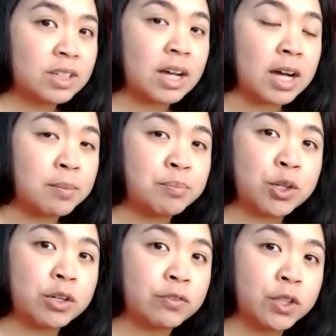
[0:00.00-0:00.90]
cut up
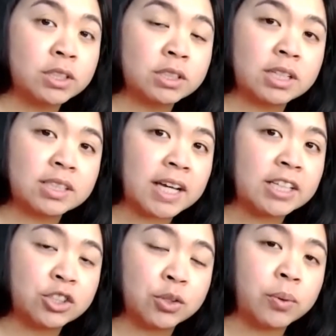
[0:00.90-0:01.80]
your fruits the
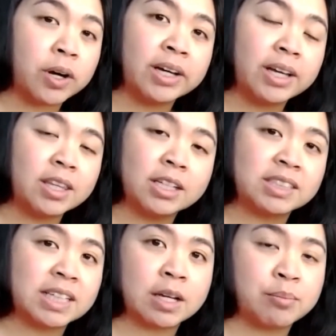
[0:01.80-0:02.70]
size you want and then
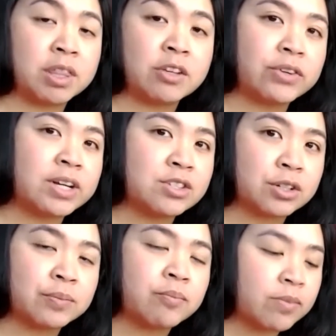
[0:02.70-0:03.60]
stick them in the
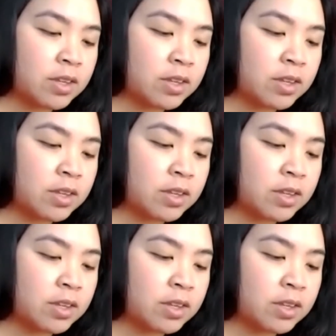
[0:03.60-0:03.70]
freezer.